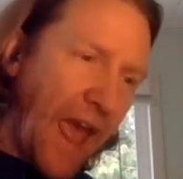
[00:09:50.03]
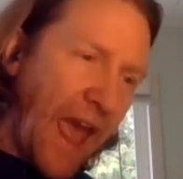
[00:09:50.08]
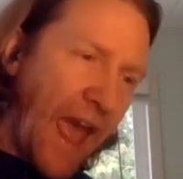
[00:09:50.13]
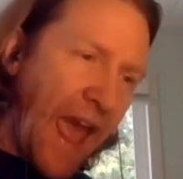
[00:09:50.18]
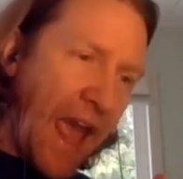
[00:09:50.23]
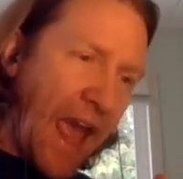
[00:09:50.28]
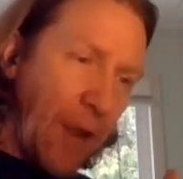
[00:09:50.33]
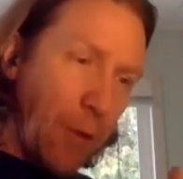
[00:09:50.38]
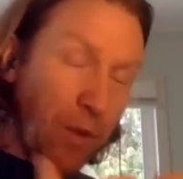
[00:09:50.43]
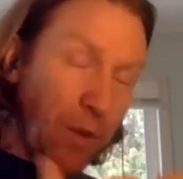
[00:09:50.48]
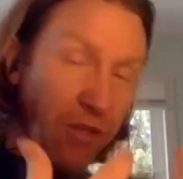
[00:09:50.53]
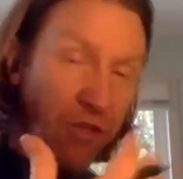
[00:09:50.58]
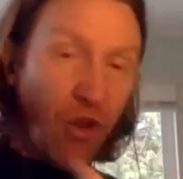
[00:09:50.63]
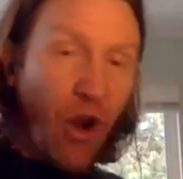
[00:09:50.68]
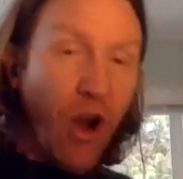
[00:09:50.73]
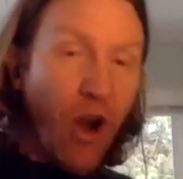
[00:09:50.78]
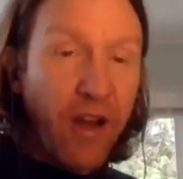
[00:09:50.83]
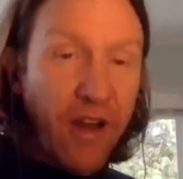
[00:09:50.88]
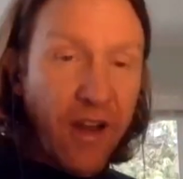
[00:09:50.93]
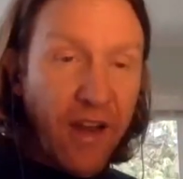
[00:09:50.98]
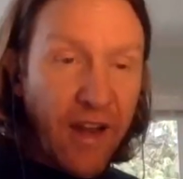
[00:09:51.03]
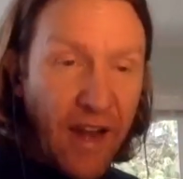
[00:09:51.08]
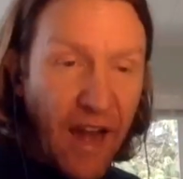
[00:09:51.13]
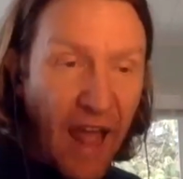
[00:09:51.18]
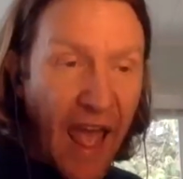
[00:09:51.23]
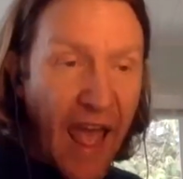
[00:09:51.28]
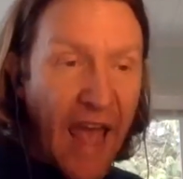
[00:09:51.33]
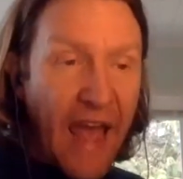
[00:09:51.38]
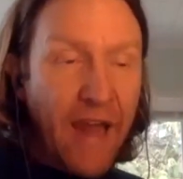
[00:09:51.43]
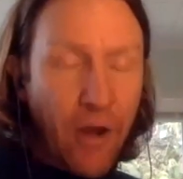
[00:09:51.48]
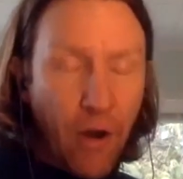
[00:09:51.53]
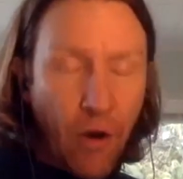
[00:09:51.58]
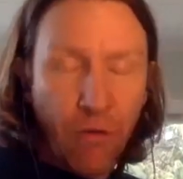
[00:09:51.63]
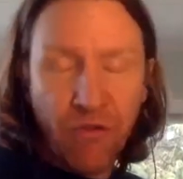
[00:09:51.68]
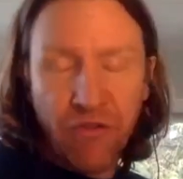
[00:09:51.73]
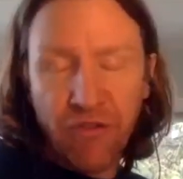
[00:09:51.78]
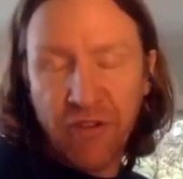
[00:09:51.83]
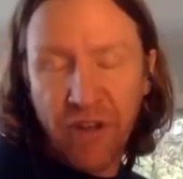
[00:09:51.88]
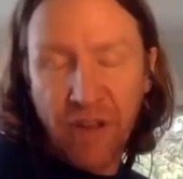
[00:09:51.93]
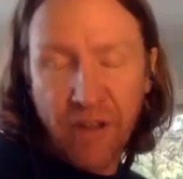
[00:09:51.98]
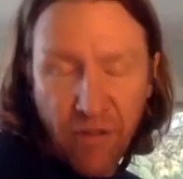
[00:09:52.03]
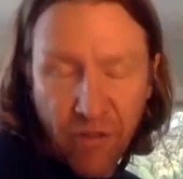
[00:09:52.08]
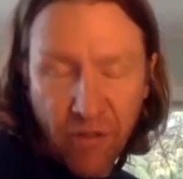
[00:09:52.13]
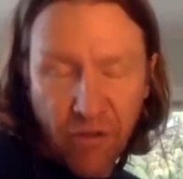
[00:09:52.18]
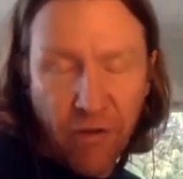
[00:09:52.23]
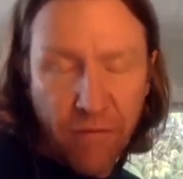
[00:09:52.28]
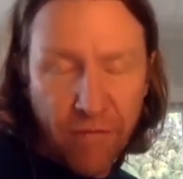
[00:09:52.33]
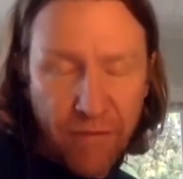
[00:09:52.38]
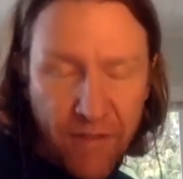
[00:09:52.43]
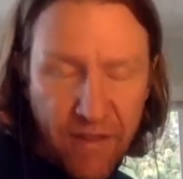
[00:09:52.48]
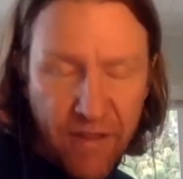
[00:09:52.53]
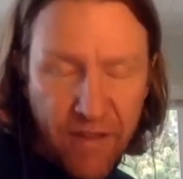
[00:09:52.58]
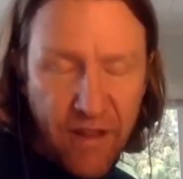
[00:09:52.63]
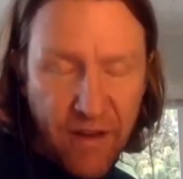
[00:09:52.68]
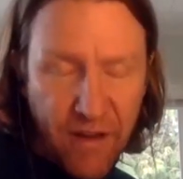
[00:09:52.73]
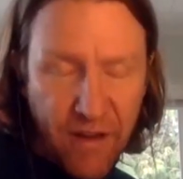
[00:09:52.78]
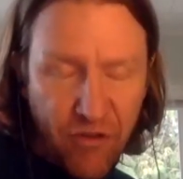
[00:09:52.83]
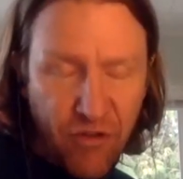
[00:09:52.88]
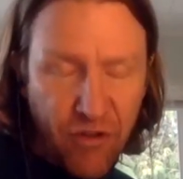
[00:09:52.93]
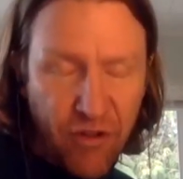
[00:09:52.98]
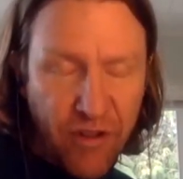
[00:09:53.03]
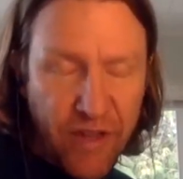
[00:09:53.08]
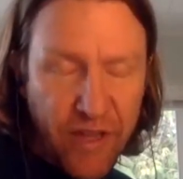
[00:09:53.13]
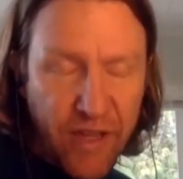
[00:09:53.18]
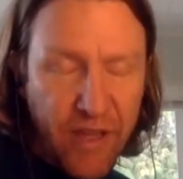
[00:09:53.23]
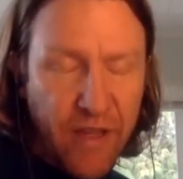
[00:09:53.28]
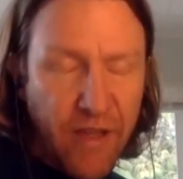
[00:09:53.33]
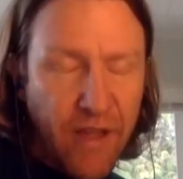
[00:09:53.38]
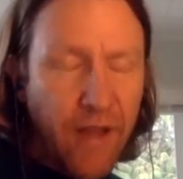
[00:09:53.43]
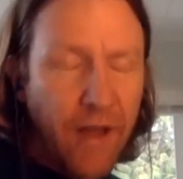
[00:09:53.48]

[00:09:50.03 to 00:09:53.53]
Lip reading: And we started it at Ocean Conservancy initially,